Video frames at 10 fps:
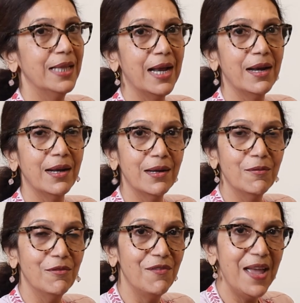that
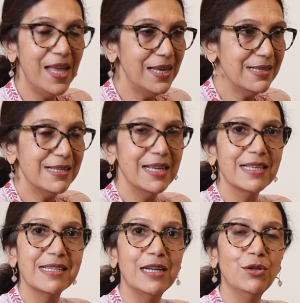where is the
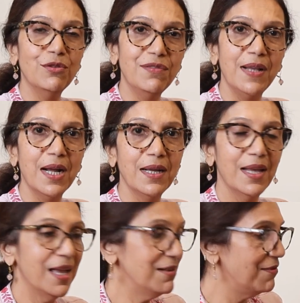extent of lung
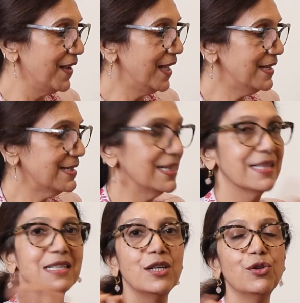and where is the
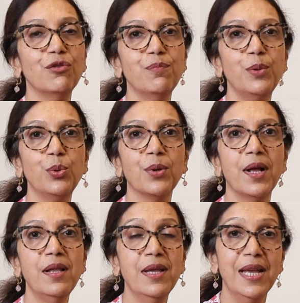extent of
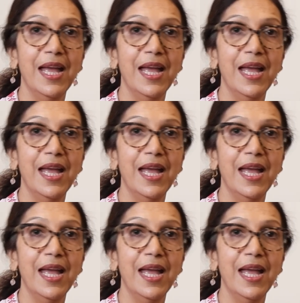pleura